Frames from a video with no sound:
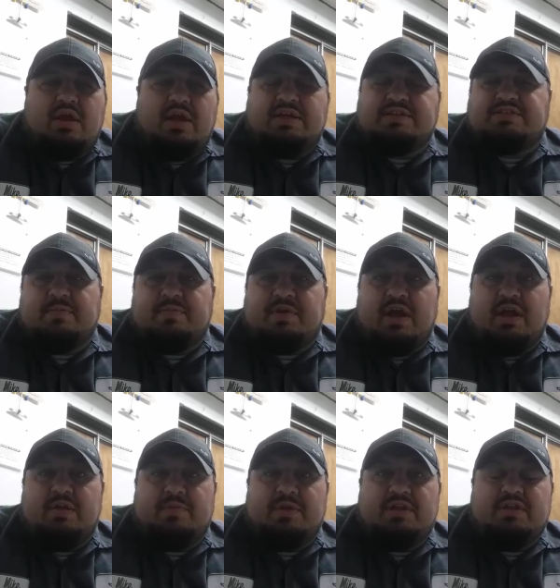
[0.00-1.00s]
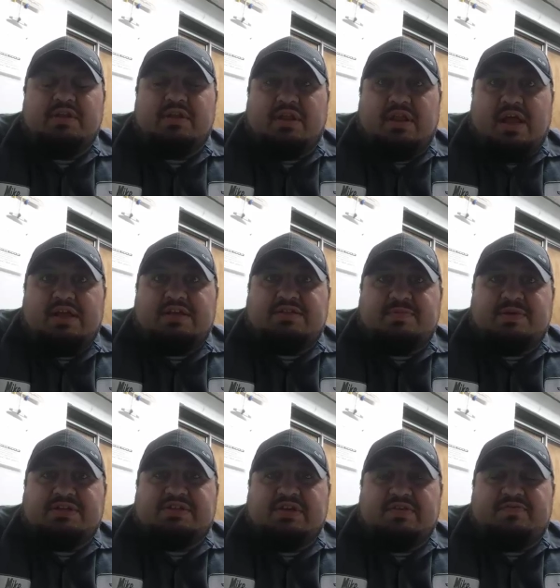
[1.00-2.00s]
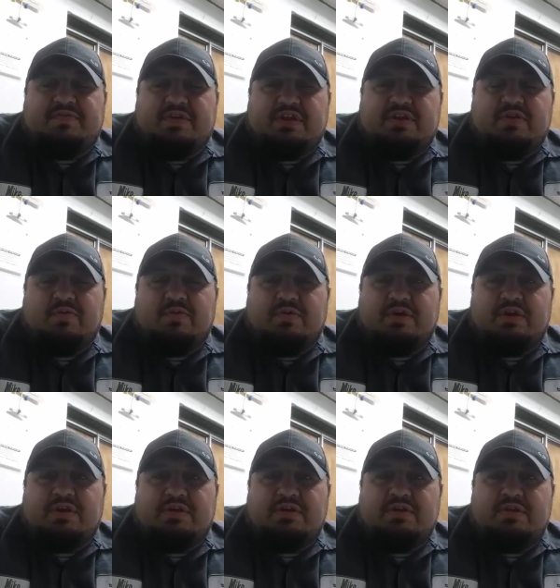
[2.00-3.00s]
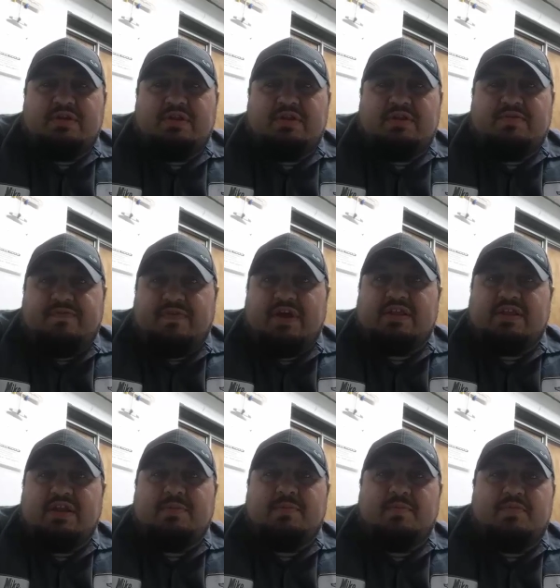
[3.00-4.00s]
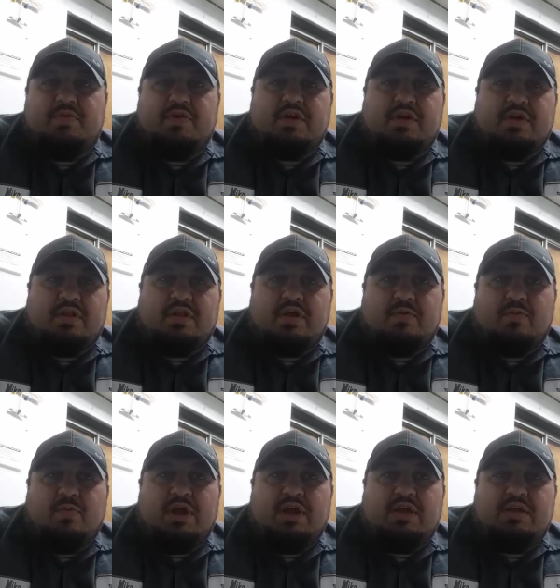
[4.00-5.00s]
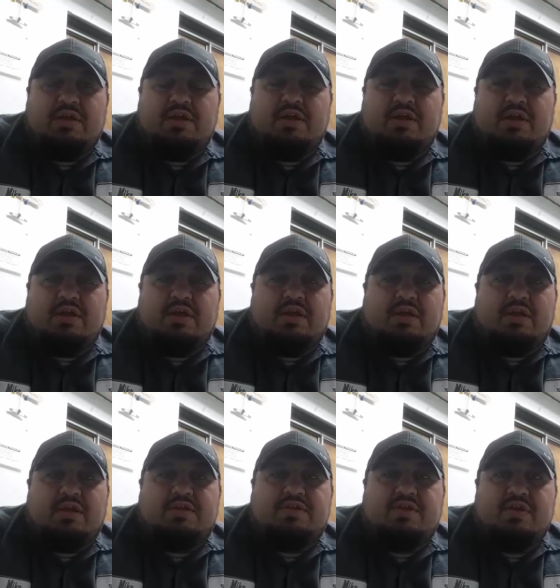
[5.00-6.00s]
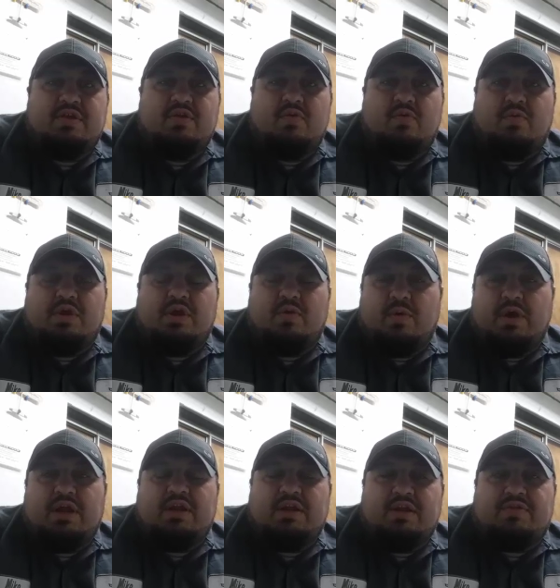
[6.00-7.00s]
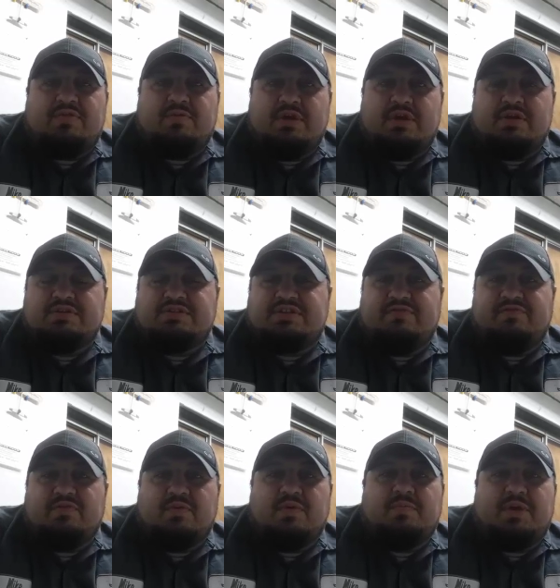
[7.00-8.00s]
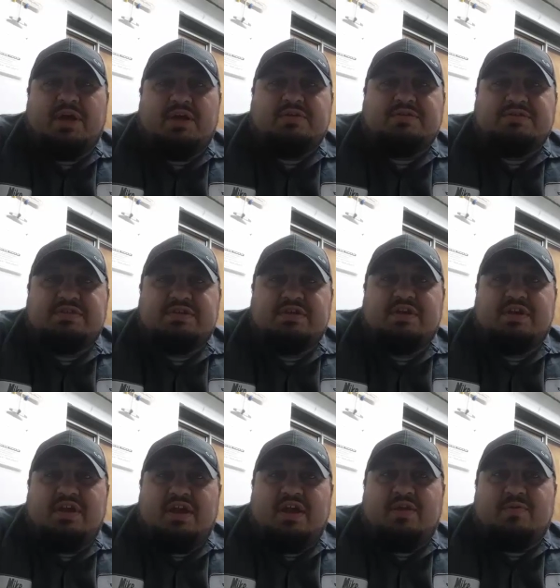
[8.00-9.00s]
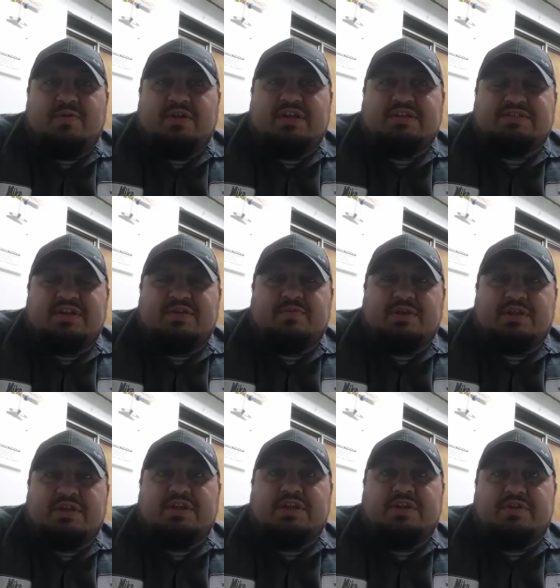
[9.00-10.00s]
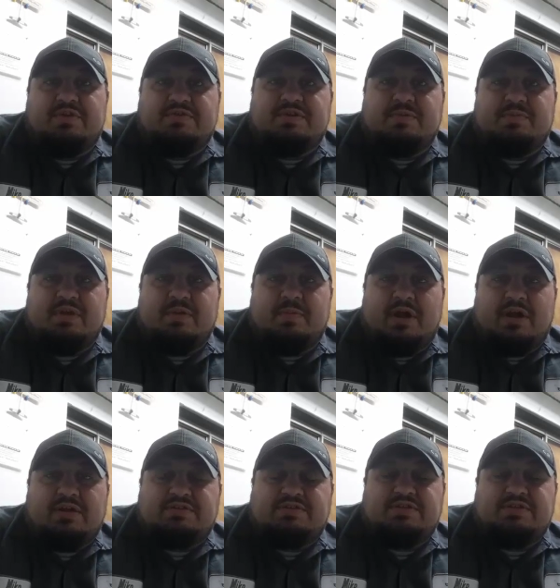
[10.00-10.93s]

I guess I've kind of been lying to myself and ignoring the fact that I've been putting on a lot of weight and when I weighed in at 371 pounds, I realized that I really need to do something about it.